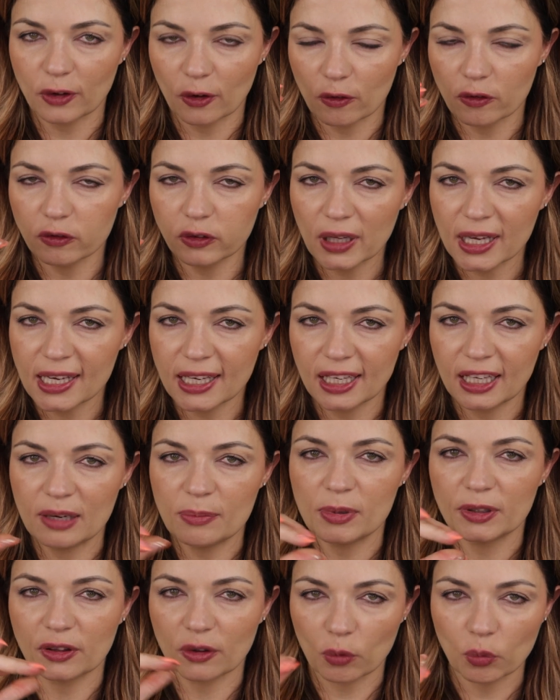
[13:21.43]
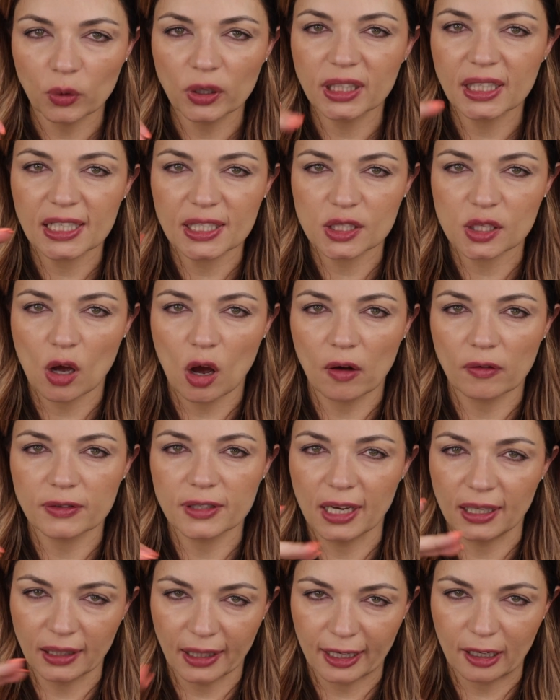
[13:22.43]
They're flaky, but they're really
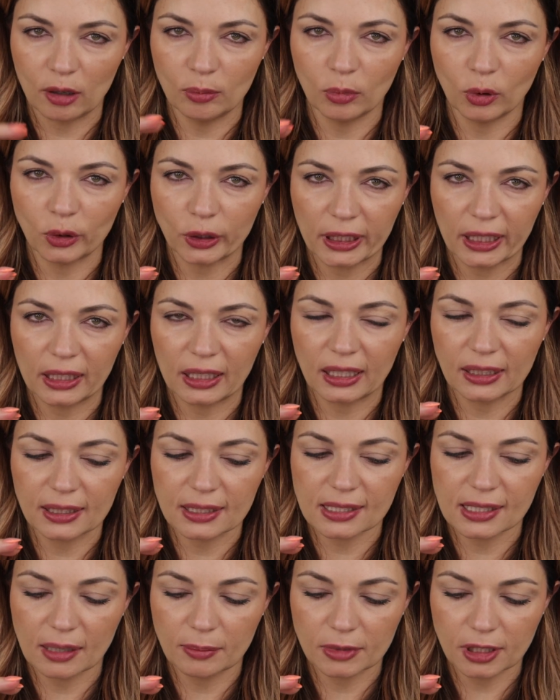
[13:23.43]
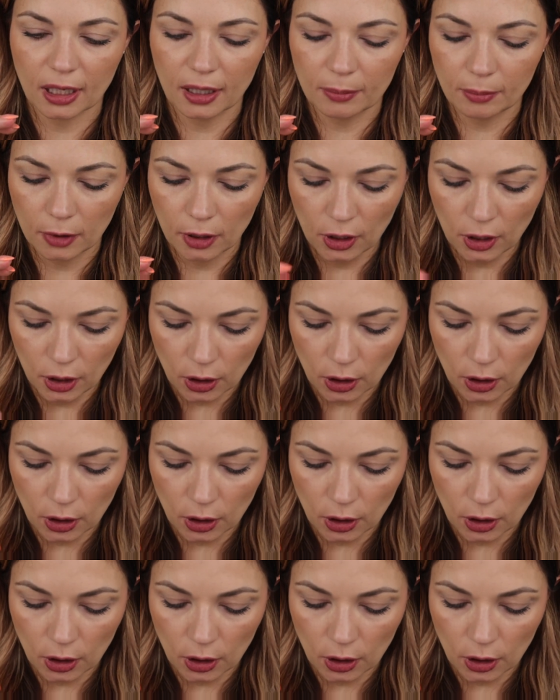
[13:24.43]
soft and like emollient at the same time.